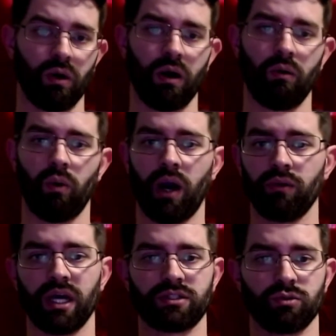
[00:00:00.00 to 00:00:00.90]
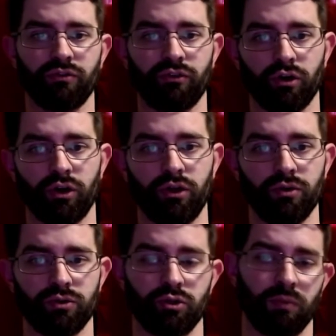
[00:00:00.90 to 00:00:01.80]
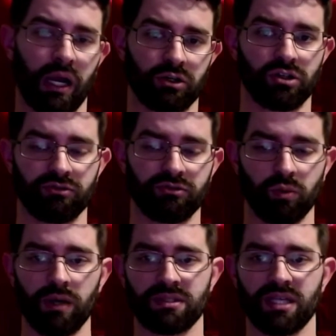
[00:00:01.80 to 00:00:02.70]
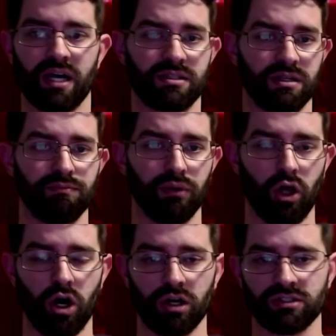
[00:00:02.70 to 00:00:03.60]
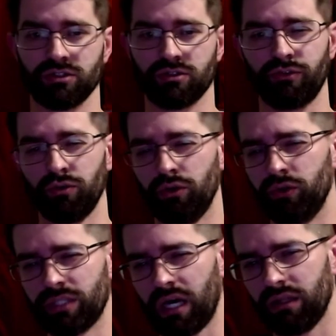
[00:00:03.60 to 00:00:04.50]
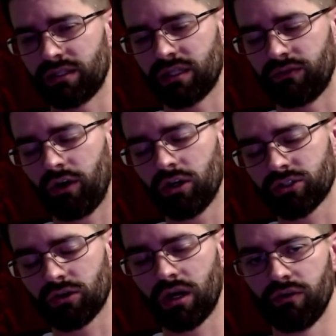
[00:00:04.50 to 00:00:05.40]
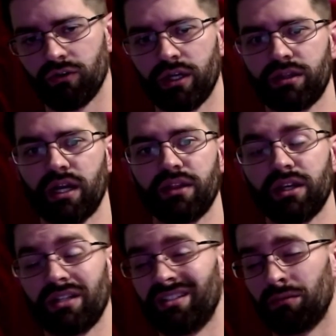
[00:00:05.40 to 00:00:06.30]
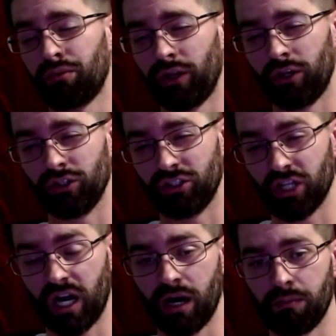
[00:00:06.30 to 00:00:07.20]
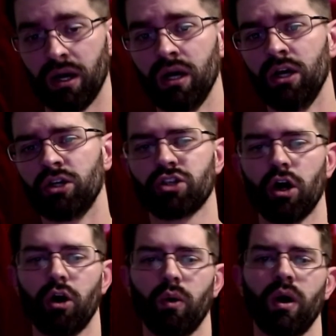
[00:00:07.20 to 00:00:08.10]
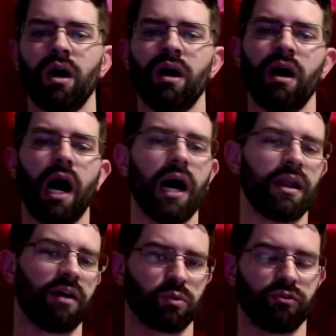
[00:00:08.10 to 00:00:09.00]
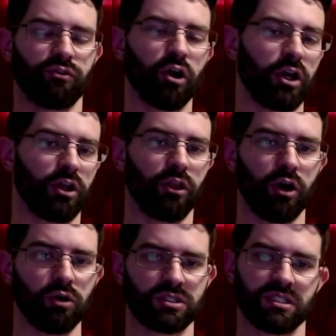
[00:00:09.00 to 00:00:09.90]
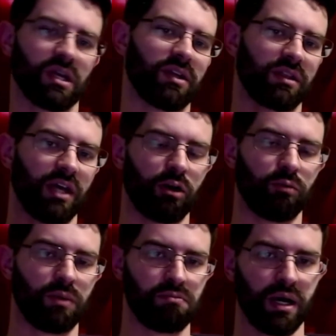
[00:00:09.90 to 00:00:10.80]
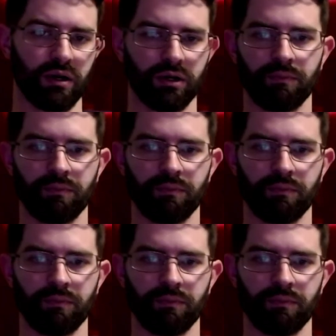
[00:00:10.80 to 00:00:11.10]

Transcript: I would like to refer you to Microsoft's websites and blogs. There's a few news outlets that have also covered it that I think did a pretty good job. So I'd have to refer you to those, because I think that'll be better